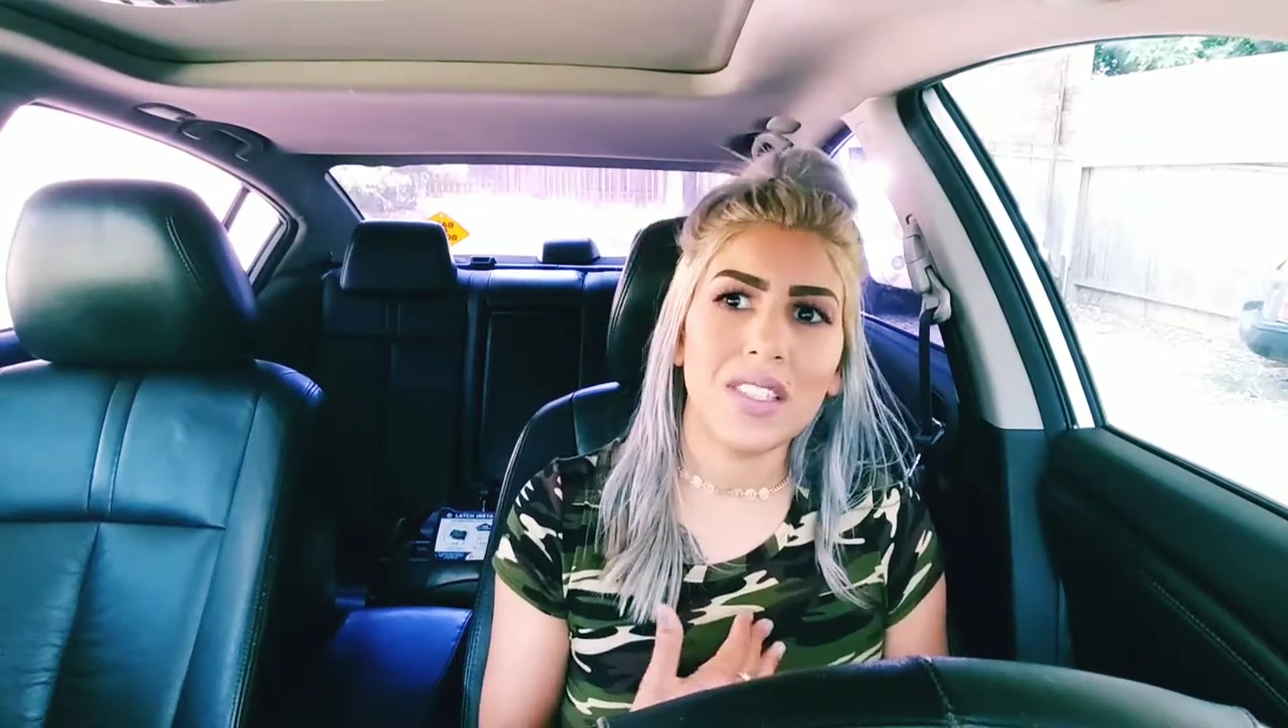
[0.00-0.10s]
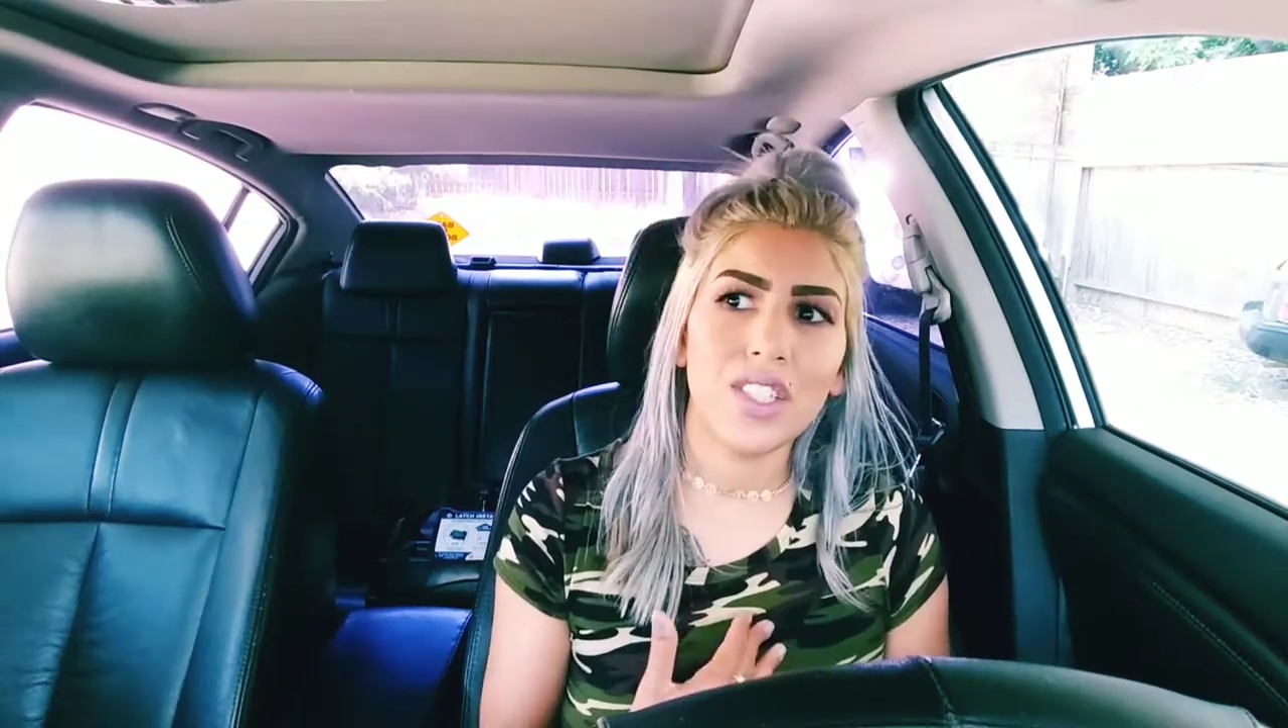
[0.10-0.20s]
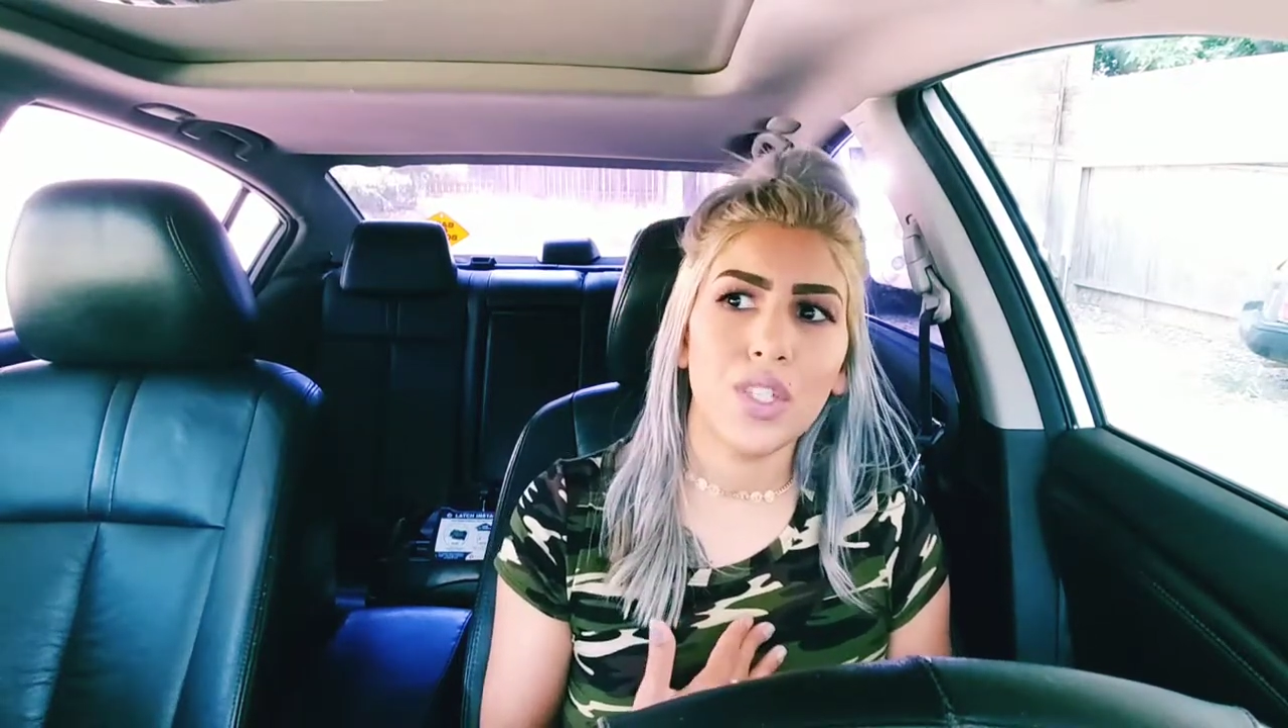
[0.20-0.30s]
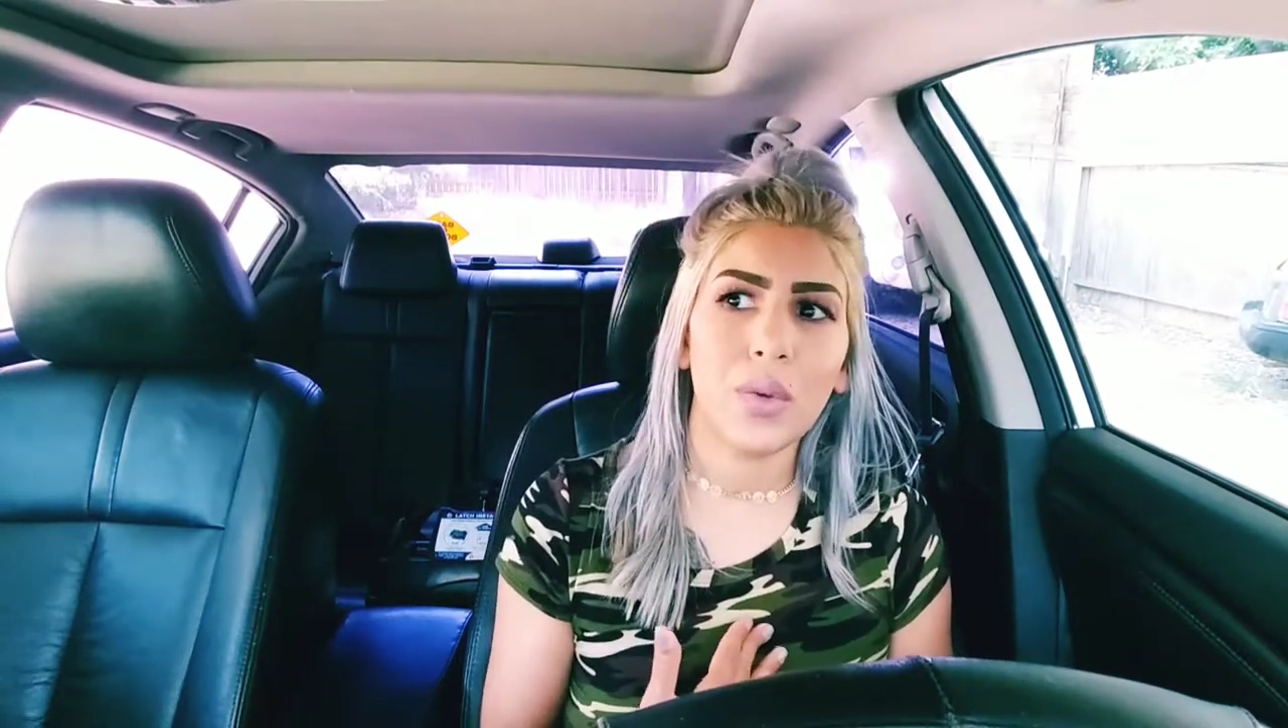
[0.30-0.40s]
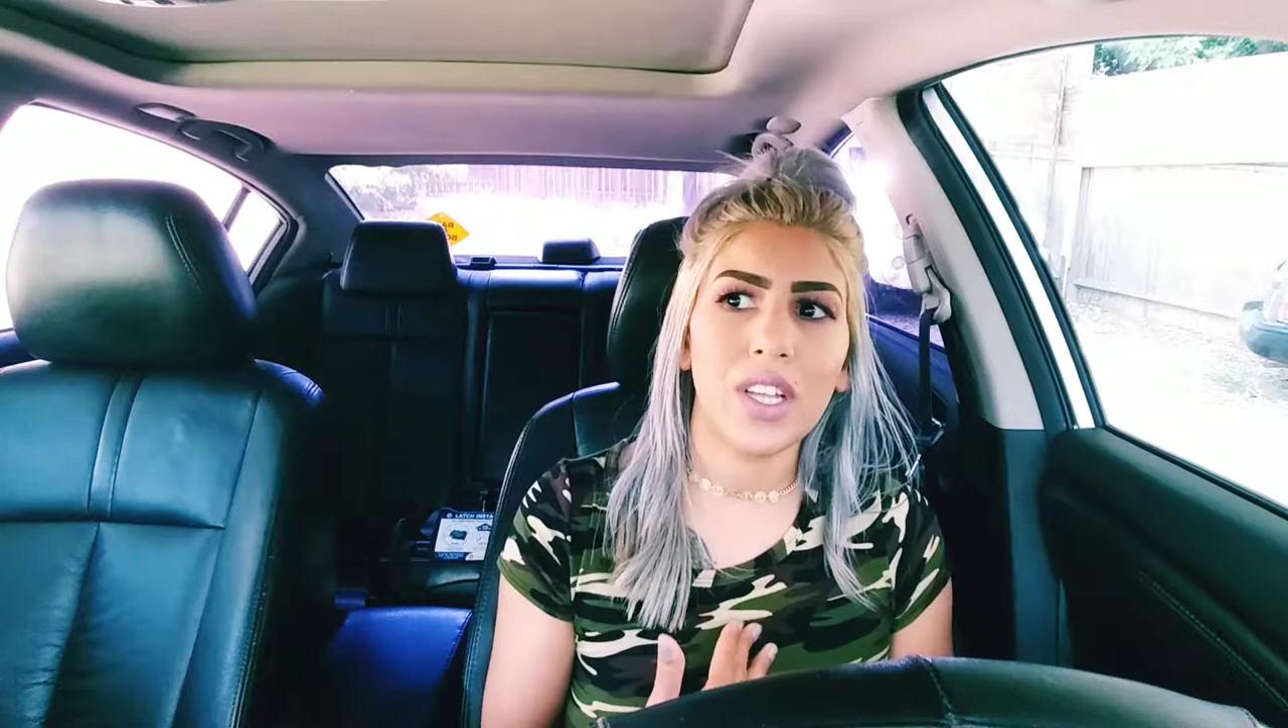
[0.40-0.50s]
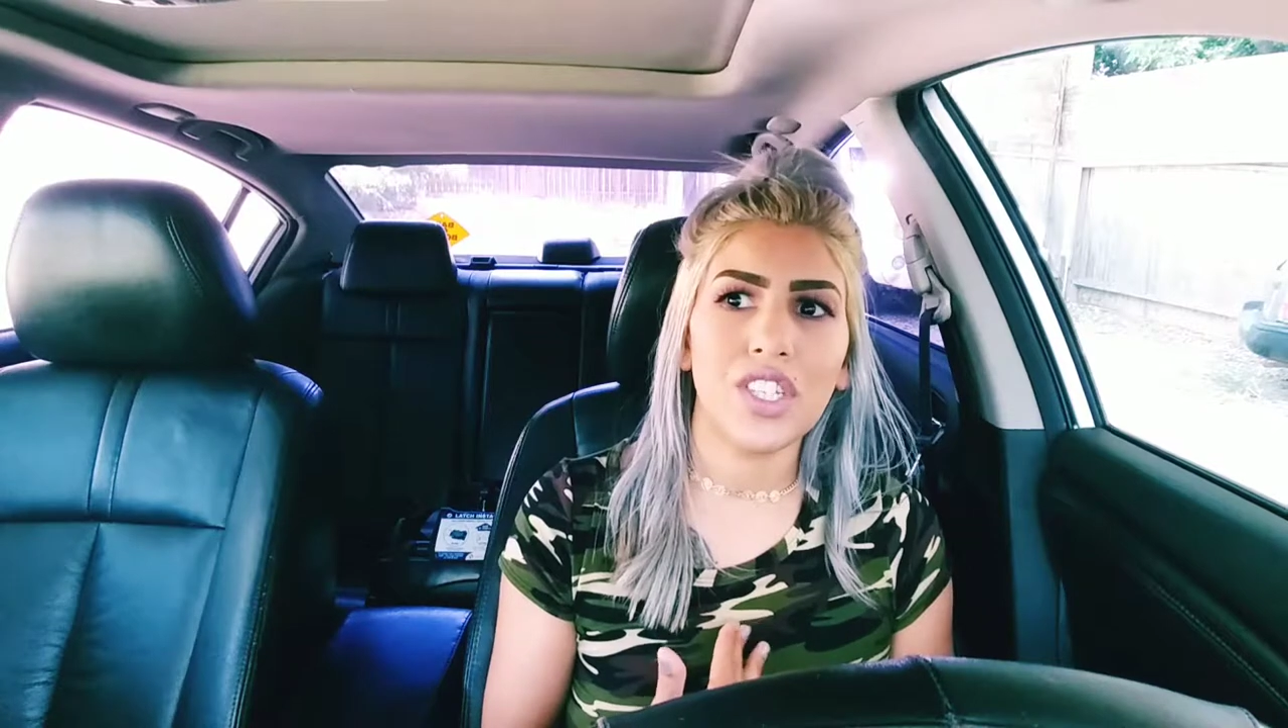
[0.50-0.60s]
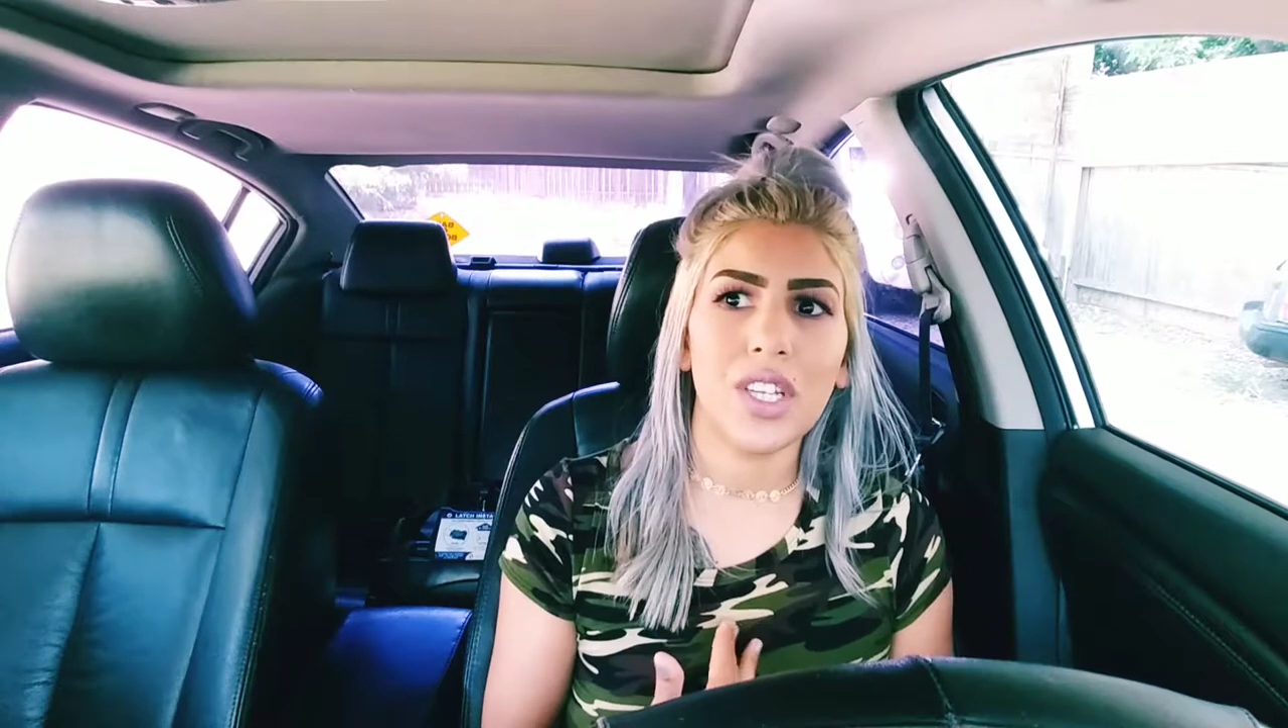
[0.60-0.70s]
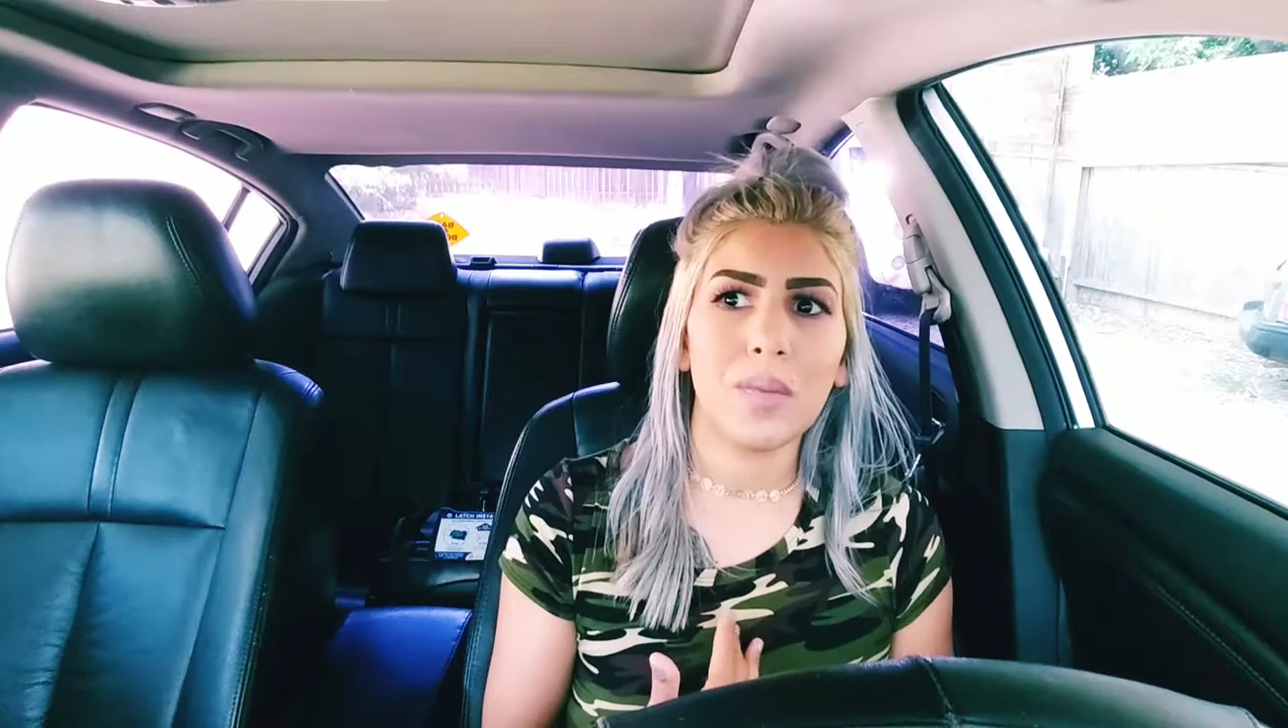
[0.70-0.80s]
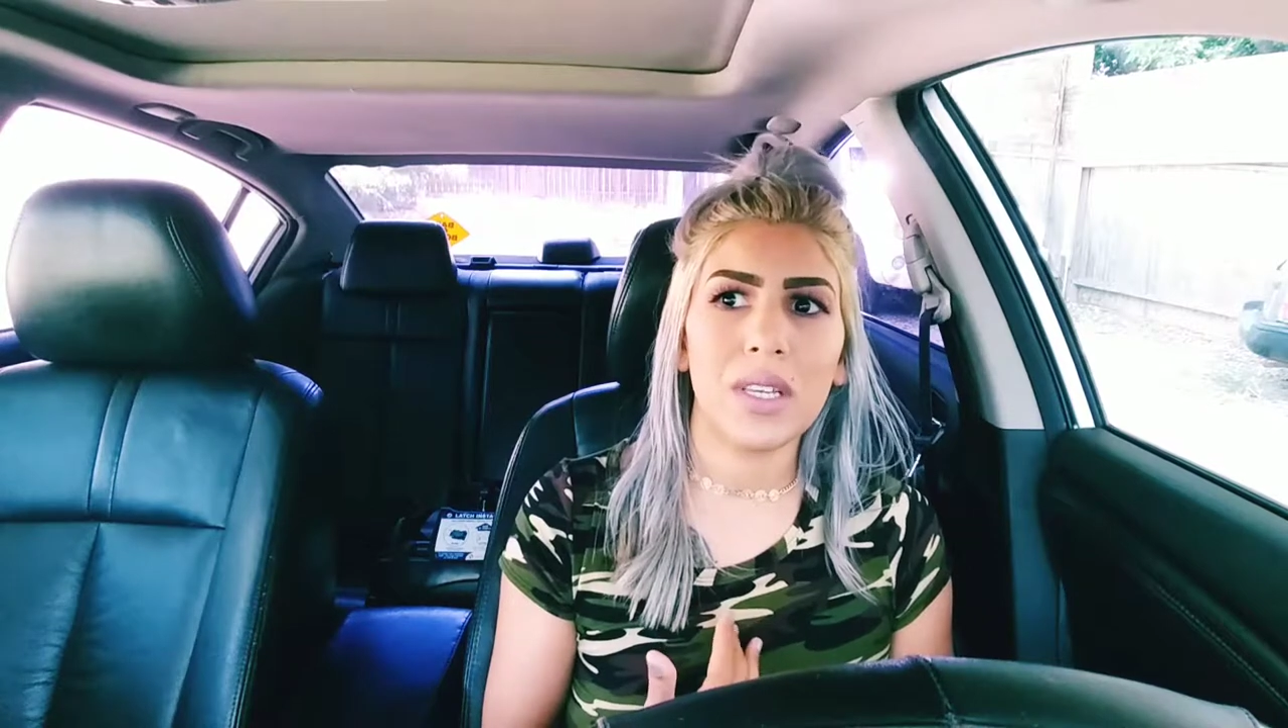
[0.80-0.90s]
situation,